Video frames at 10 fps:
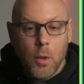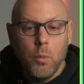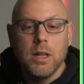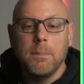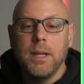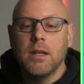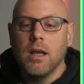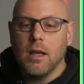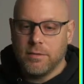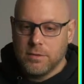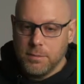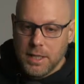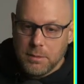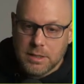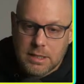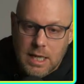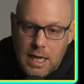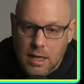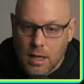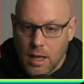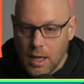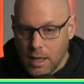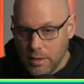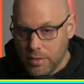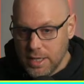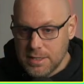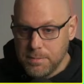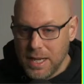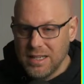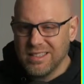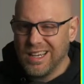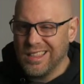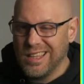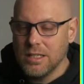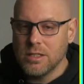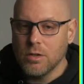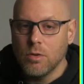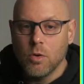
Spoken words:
Will it be enough to be able to take this base? I think so.